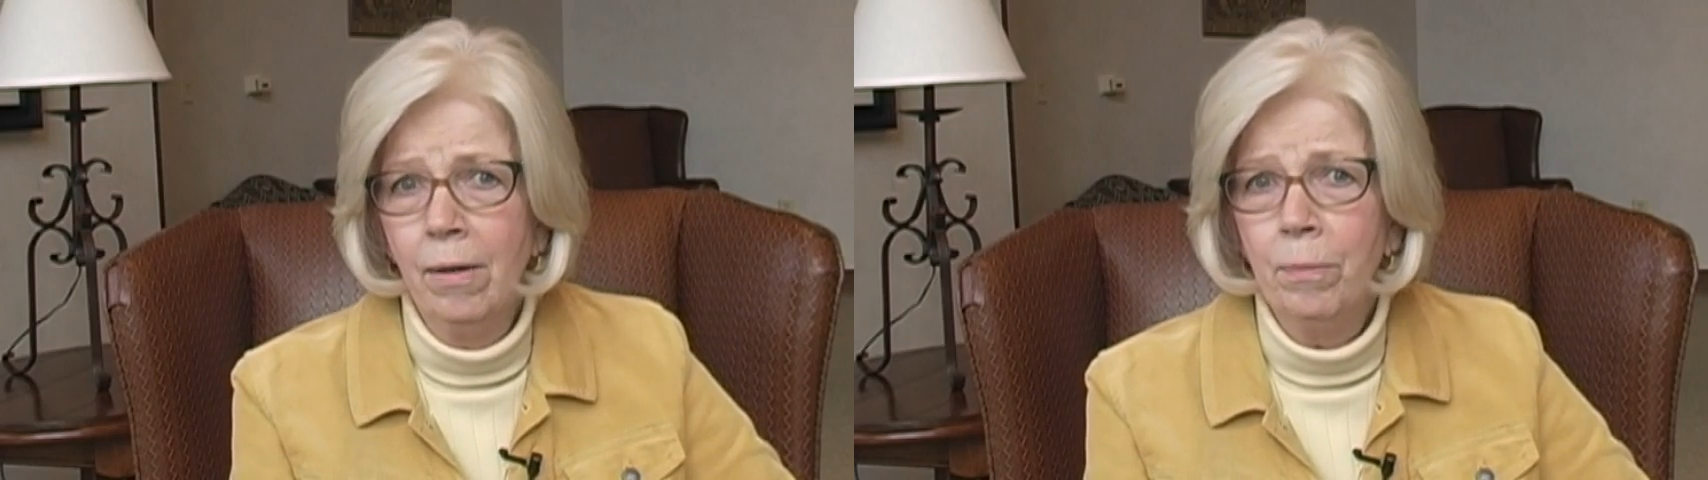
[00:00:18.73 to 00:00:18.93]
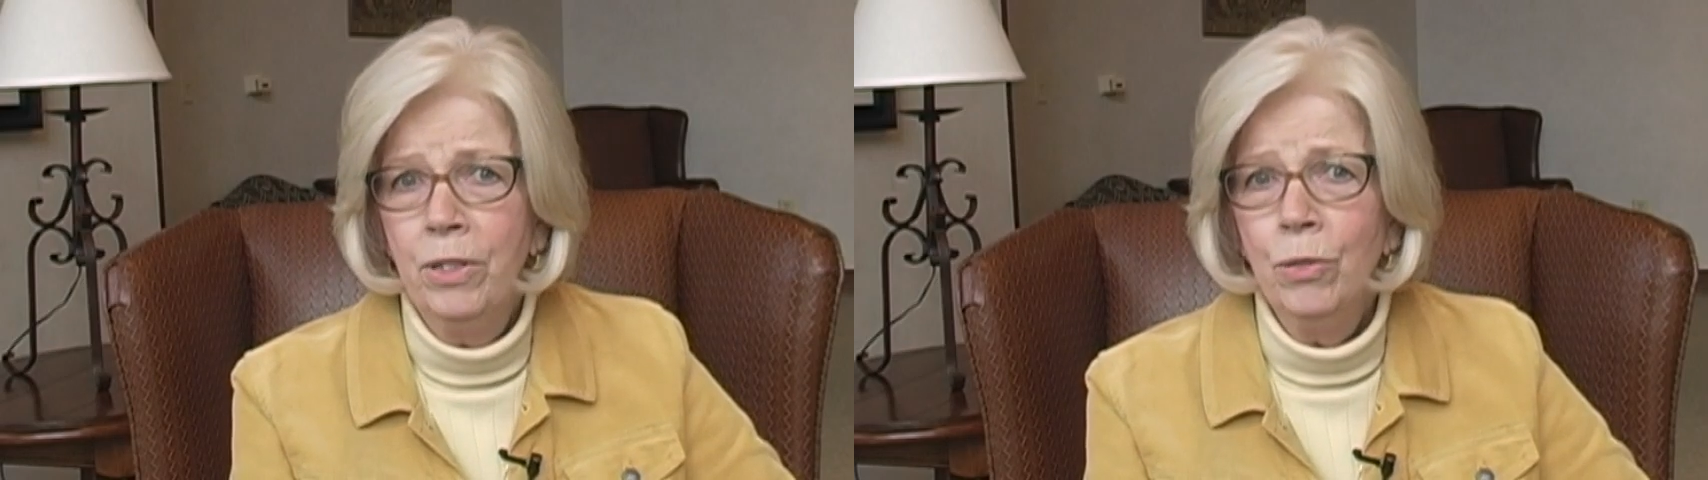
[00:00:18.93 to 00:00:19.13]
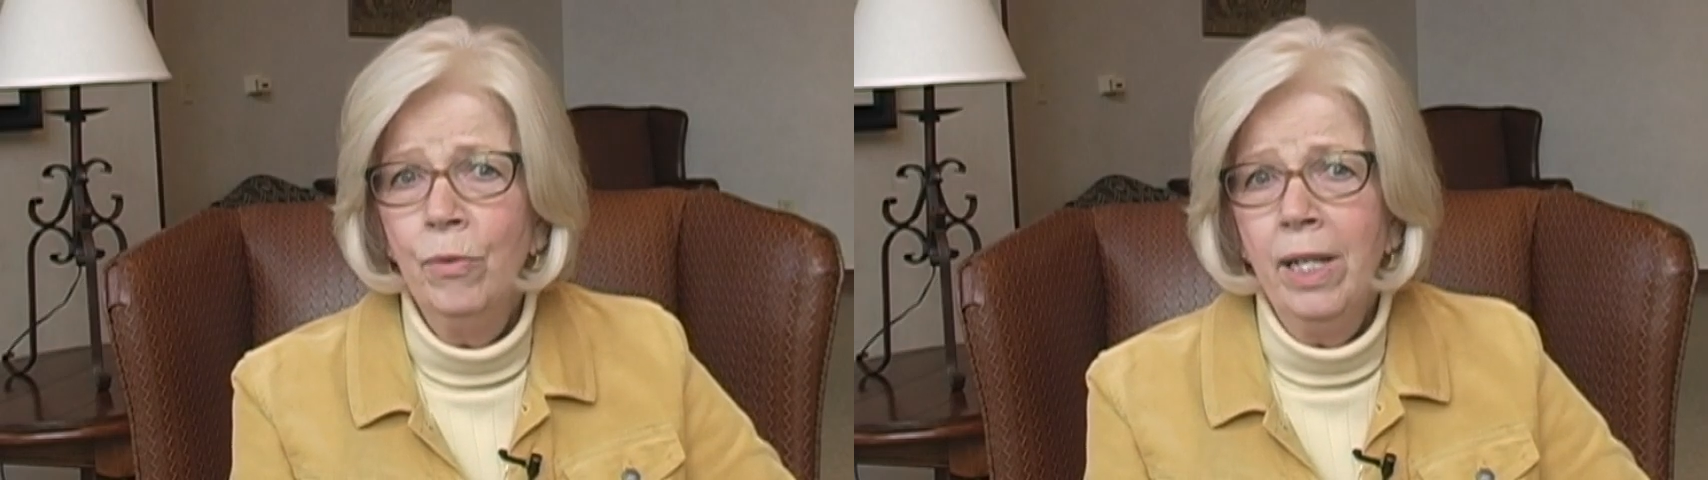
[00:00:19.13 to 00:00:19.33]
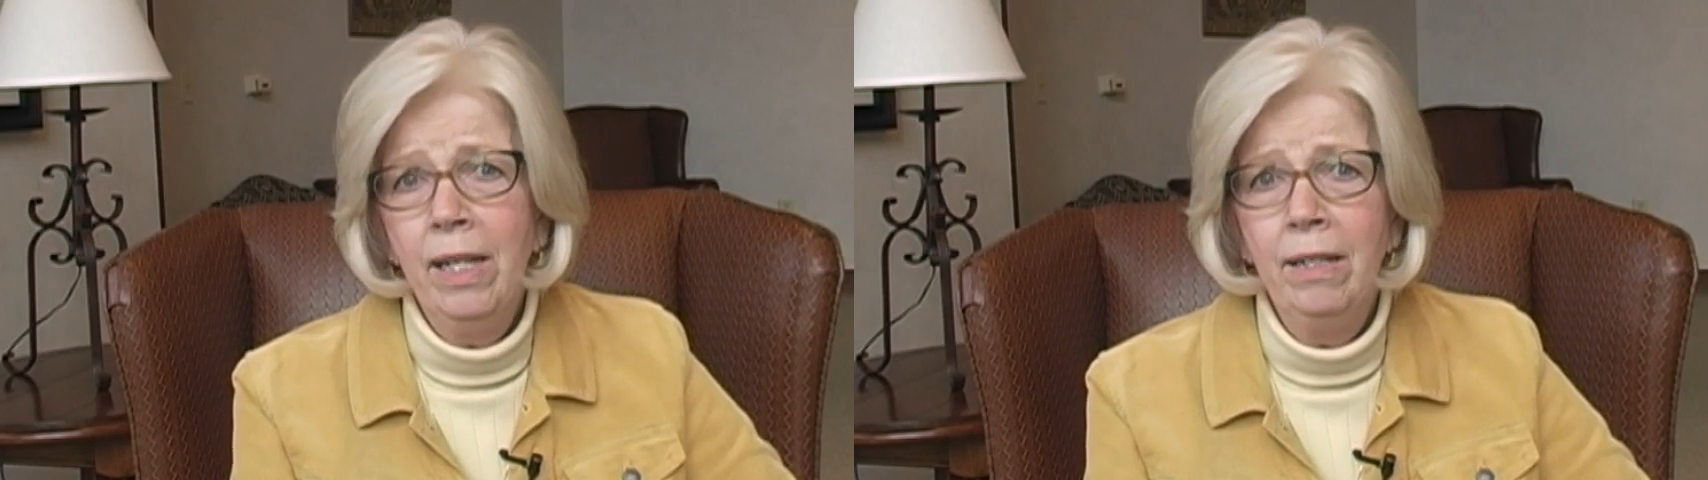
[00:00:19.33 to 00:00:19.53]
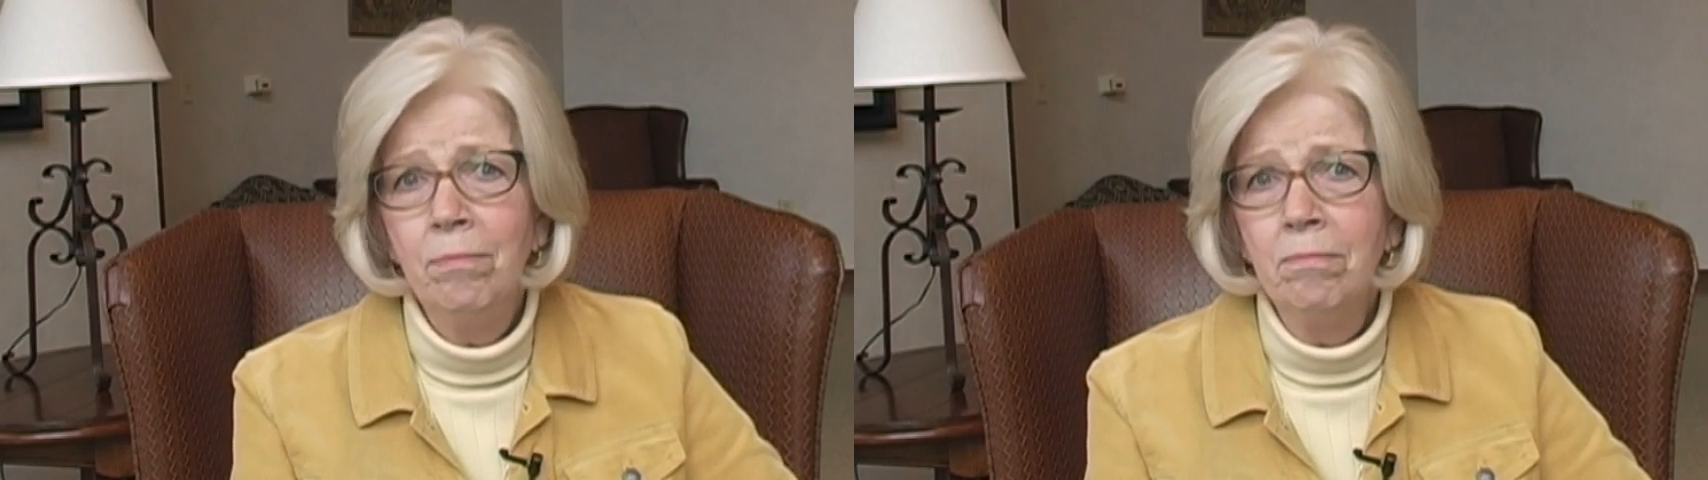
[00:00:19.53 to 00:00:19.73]

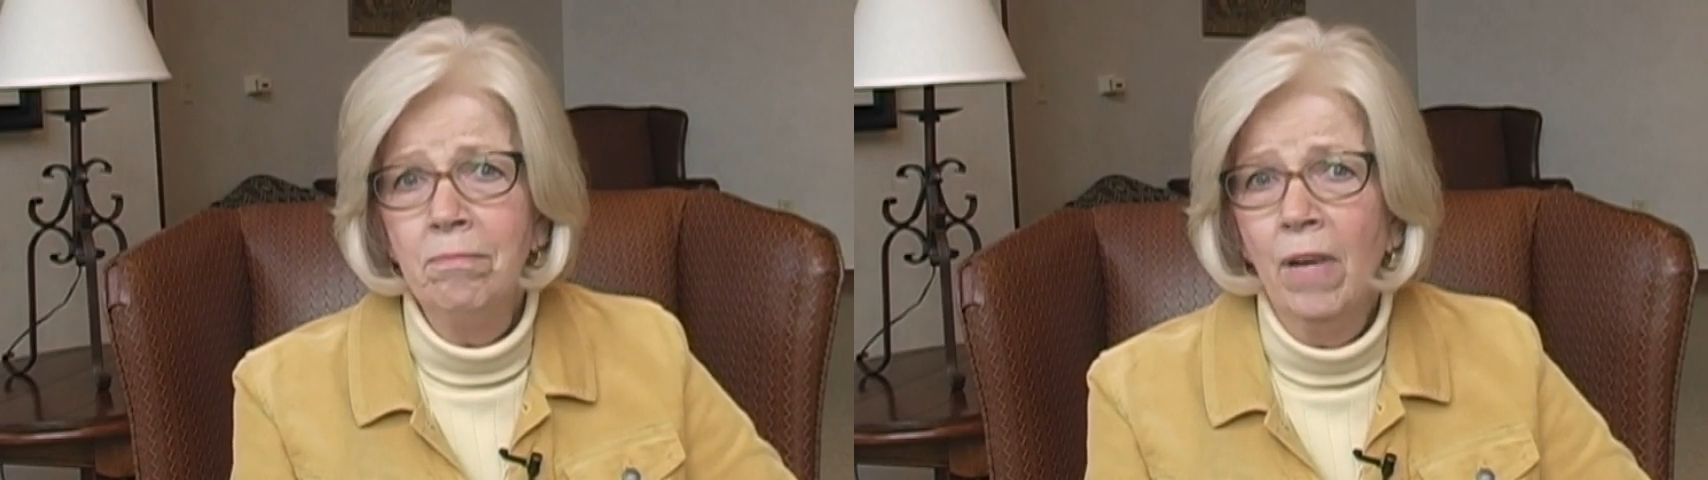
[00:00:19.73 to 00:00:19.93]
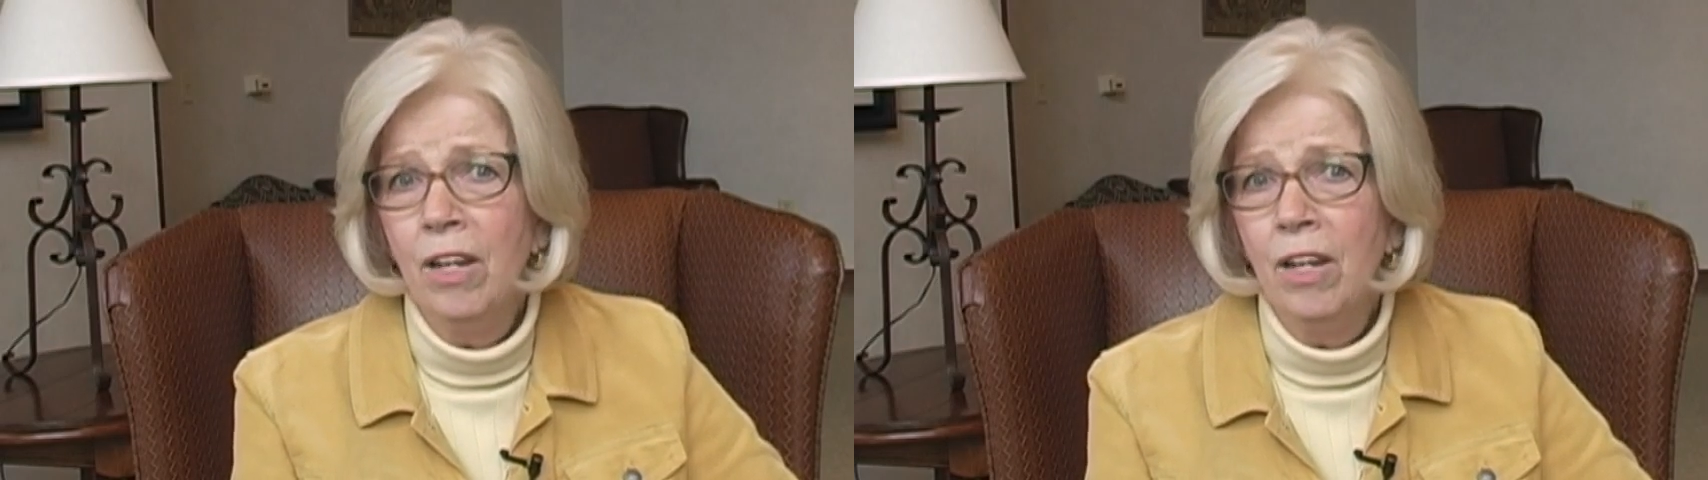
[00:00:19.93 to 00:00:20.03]
between